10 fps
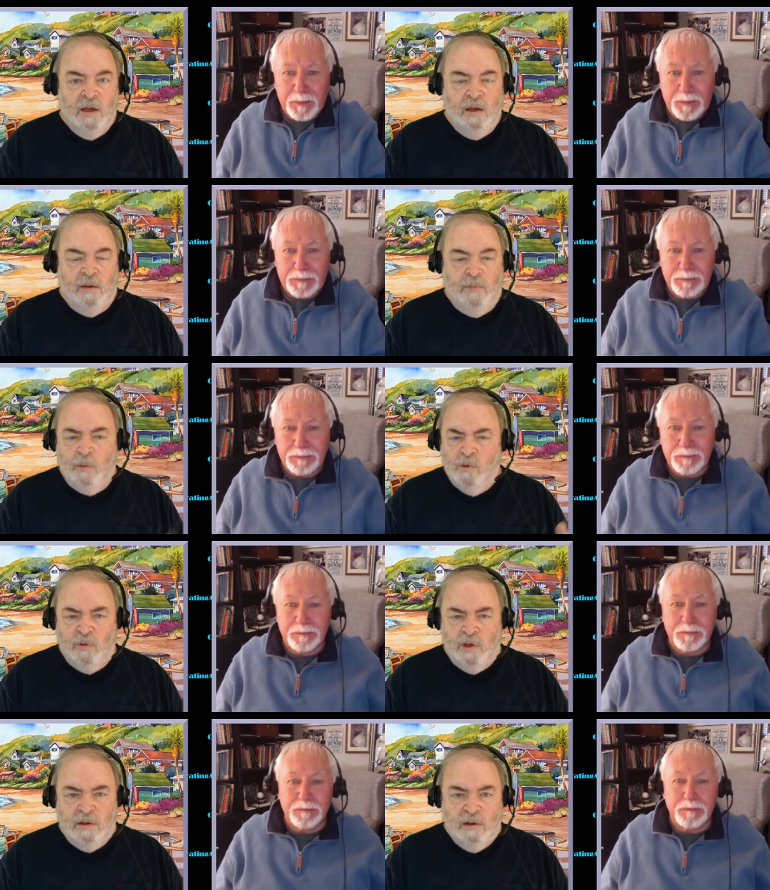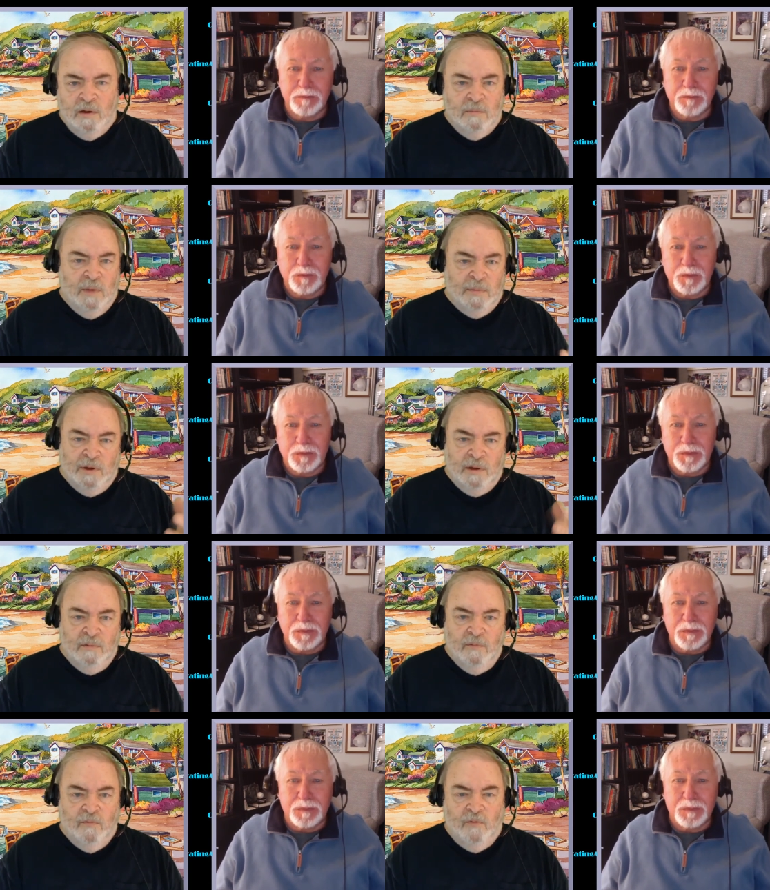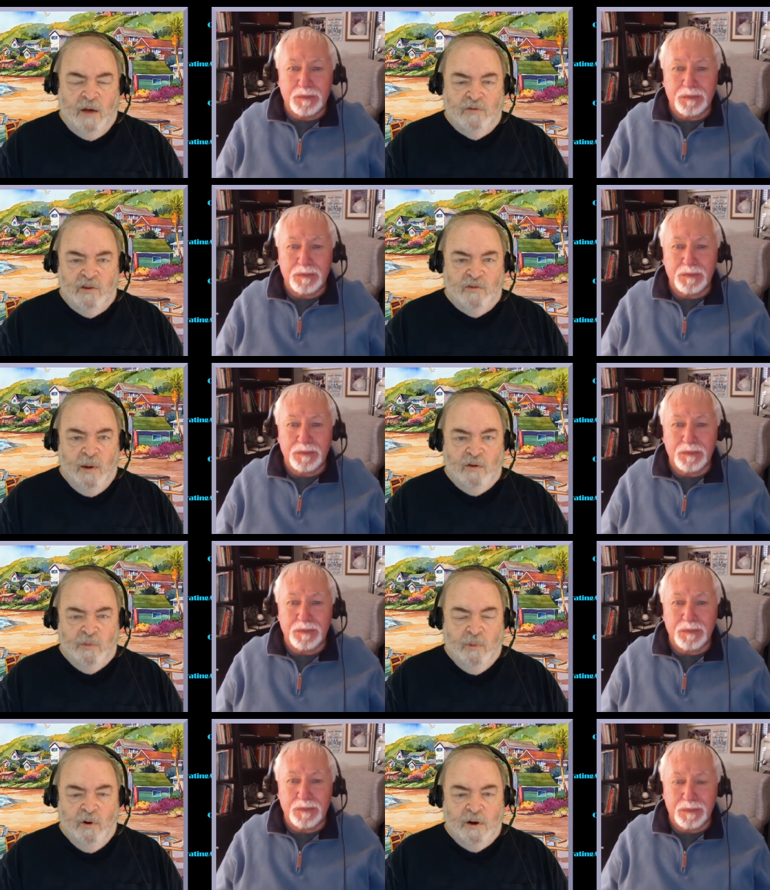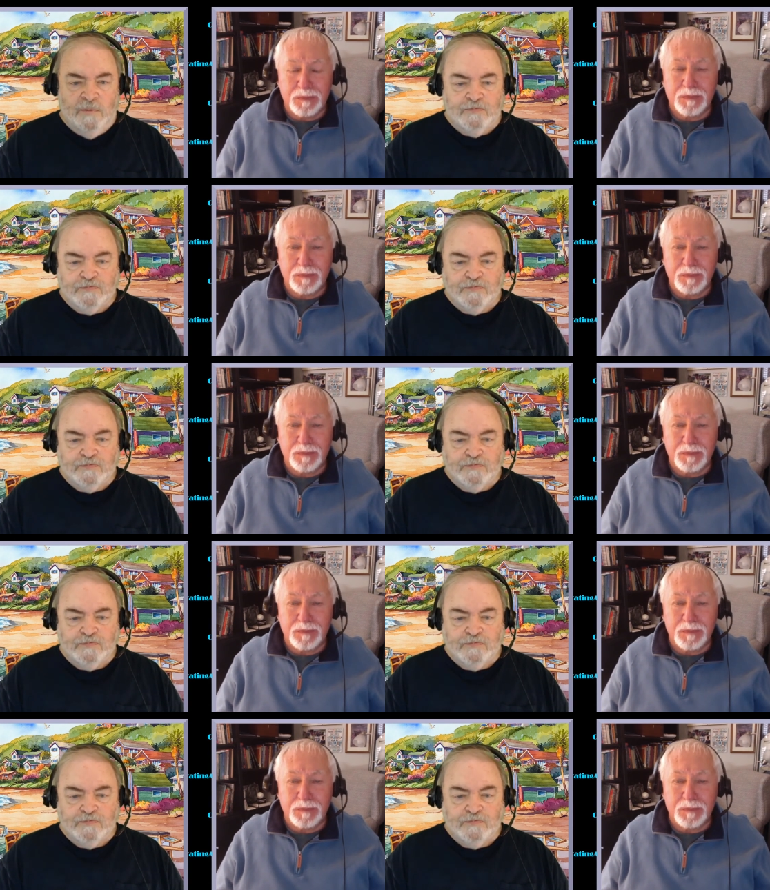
Speaker 1: but we're only maybe five six miles apart.